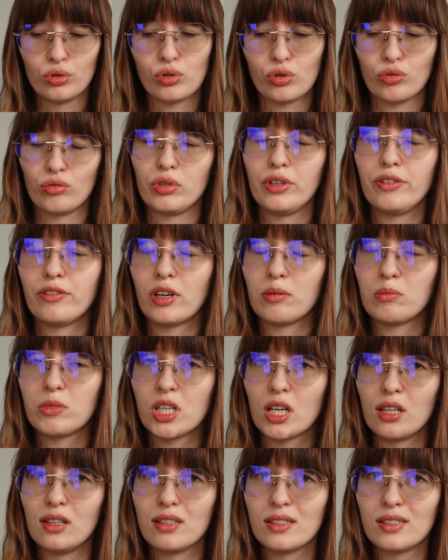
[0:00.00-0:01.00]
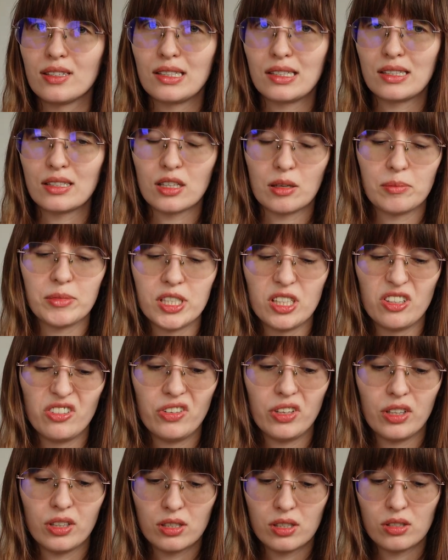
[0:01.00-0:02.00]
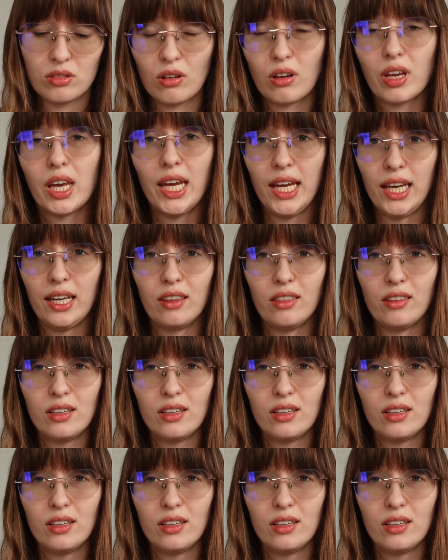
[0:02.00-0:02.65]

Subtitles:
so if I'm telling that something feels okay,